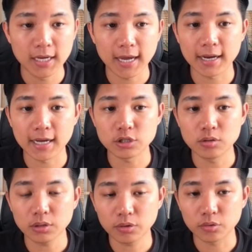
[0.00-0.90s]
And as you're
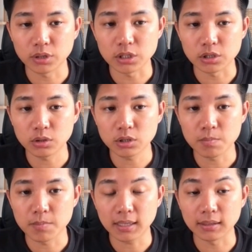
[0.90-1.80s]
looking through these, you want to
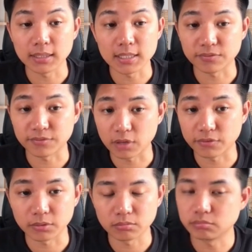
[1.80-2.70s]
make a list of all of them.